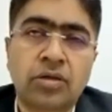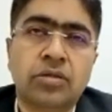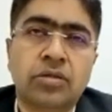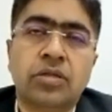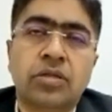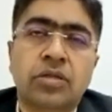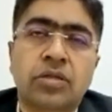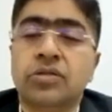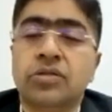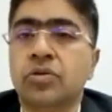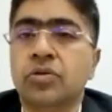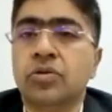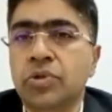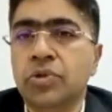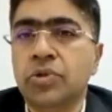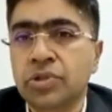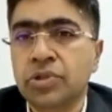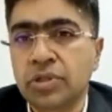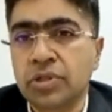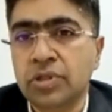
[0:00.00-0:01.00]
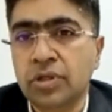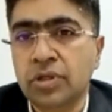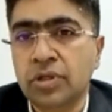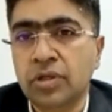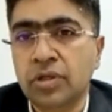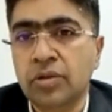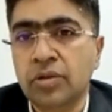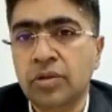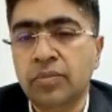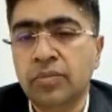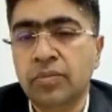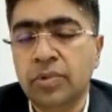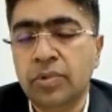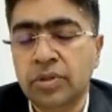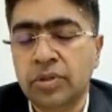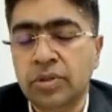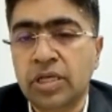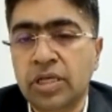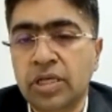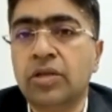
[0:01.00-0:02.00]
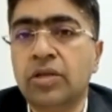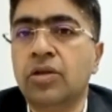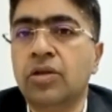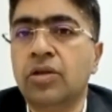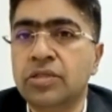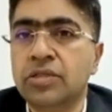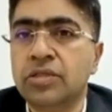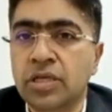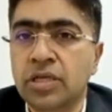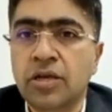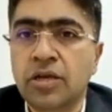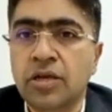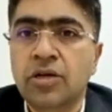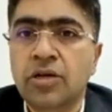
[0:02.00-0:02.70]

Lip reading: the distribution technology.